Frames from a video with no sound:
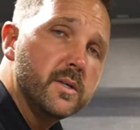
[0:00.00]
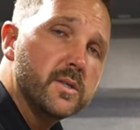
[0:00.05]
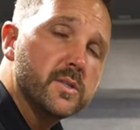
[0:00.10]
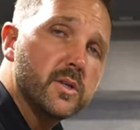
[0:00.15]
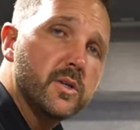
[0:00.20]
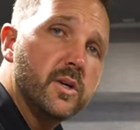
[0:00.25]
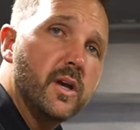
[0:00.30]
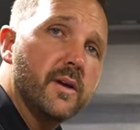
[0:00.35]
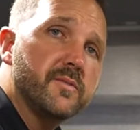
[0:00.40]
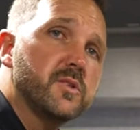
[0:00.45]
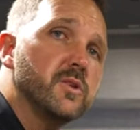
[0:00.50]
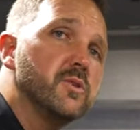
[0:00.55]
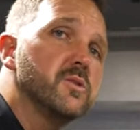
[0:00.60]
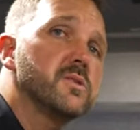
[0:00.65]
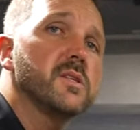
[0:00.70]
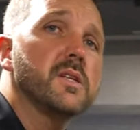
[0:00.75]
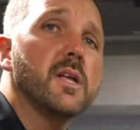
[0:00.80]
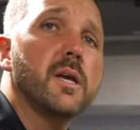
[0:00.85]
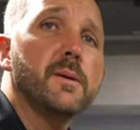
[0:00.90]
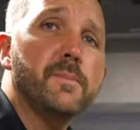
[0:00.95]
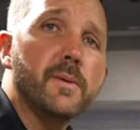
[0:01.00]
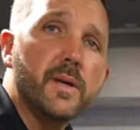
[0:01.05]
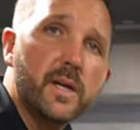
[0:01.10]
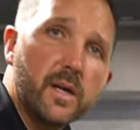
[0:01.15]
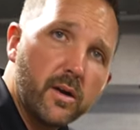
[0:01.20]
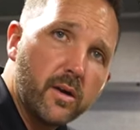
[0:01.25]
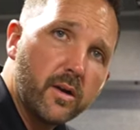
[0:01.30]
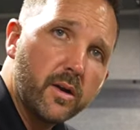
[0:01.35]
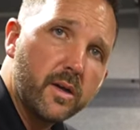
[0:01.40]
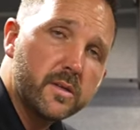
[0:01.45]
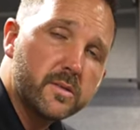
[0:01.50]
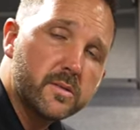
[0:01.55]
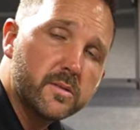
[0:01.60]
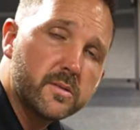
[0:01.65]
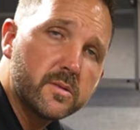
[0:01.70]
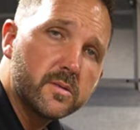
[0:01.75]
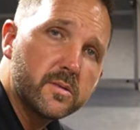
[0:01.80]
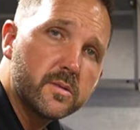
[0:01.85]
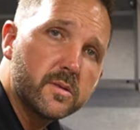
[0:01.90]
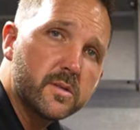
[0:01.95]
So you have two sleeping
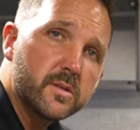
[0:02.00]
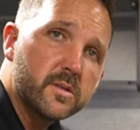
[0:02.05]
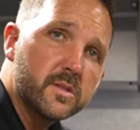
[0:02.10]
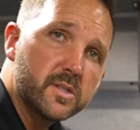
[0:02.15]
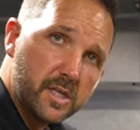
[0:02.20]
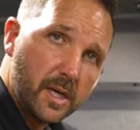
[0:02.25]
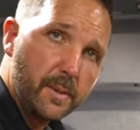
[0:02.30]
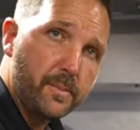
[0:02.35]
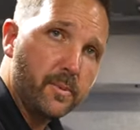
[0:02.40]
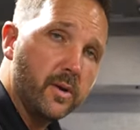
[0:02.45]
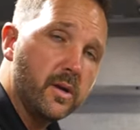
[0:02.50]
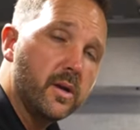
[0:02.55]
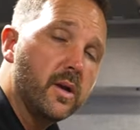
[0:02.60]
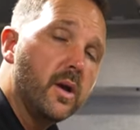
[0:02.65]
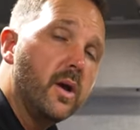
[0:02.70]
areas separate,